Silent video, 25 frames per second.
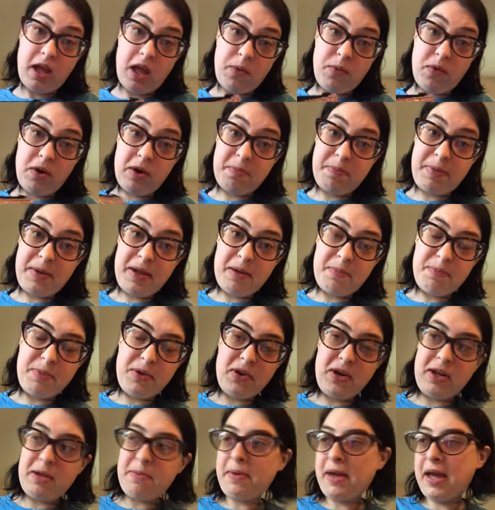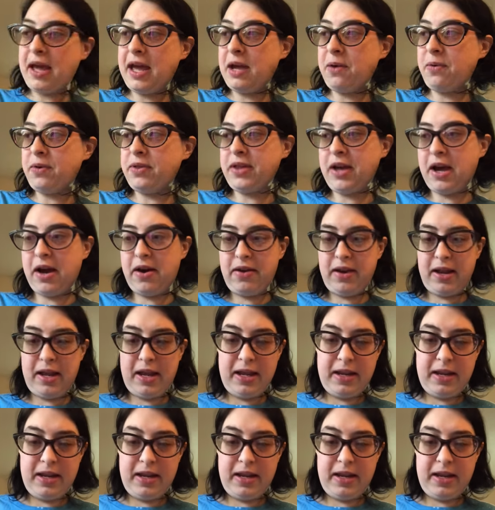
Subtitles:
it wouldn't be a beauty bag without